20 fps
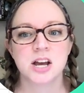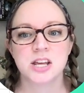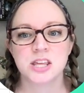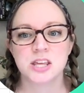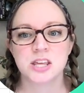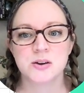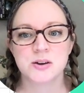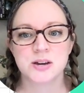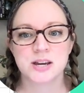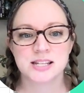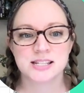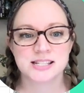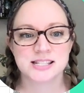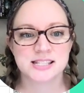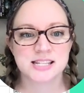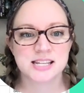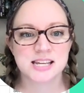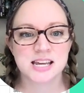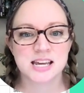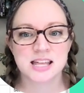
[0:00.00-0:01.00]
You can
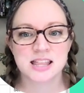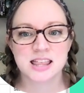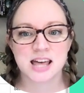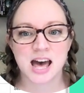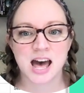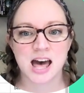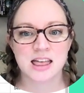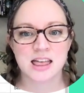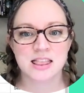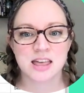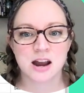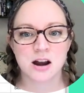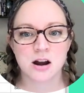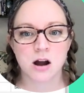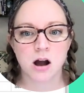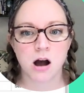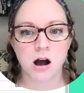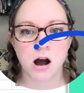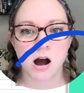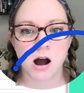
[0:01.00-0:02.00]
see that there
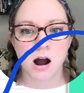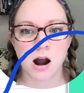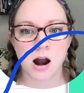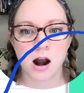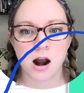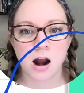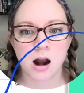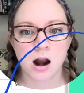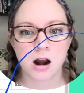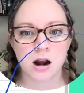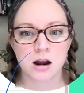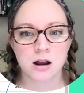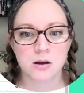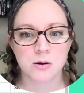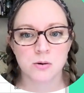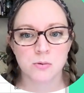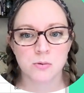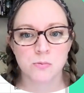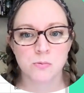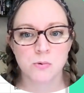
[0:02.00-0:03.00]
are
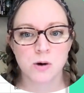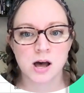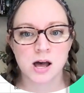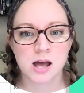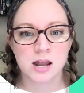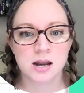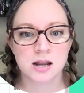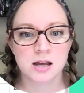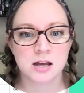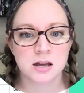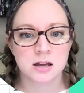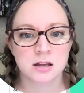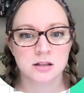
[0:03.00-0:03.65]
1,